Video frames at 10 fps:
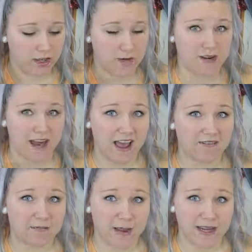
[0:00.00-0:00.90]
I mean, I
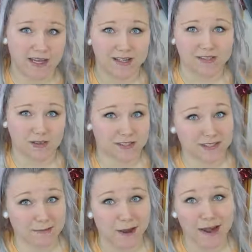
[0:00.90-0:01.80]
have many, as you can
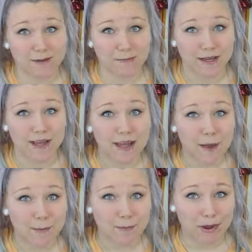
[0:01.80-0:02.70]
see behind me,
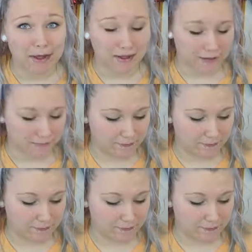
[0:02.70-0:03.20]
but